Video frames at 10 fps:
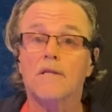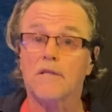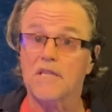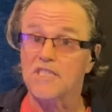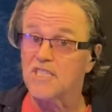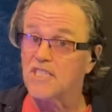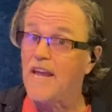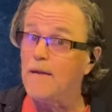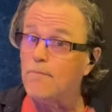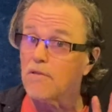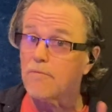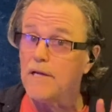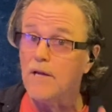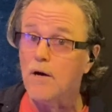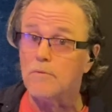the same 3
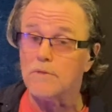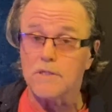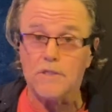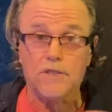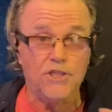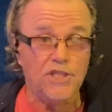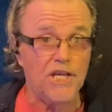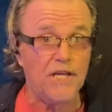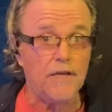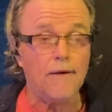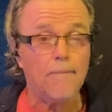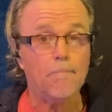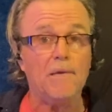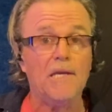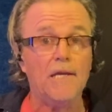notes, G,
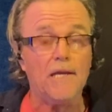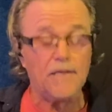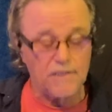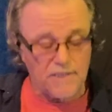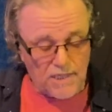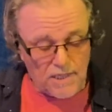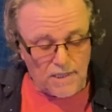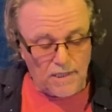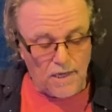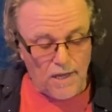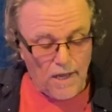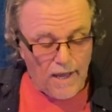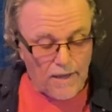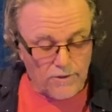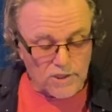B, and D,
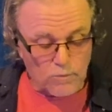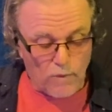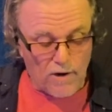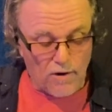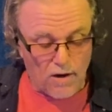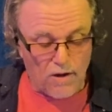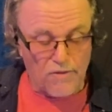elsewhere on